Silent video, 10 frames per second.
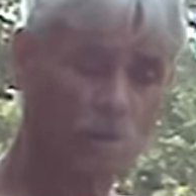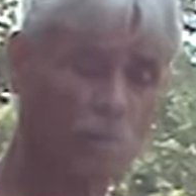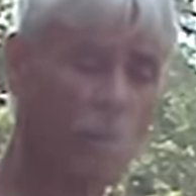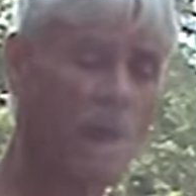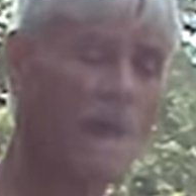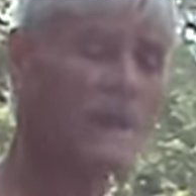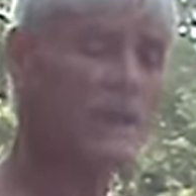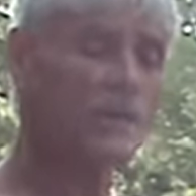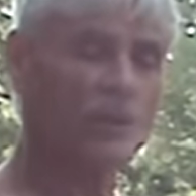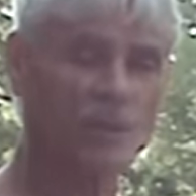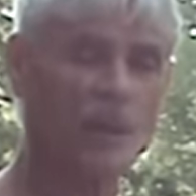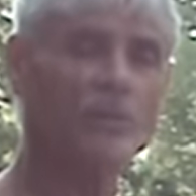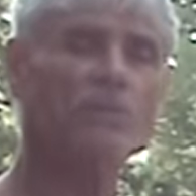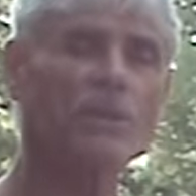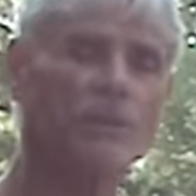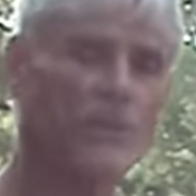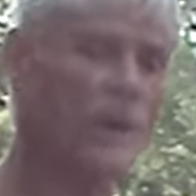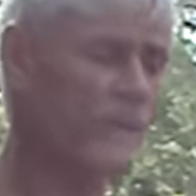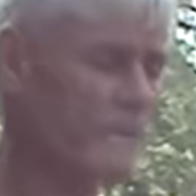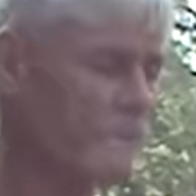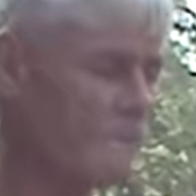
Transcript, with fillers: good way to guarantee failure.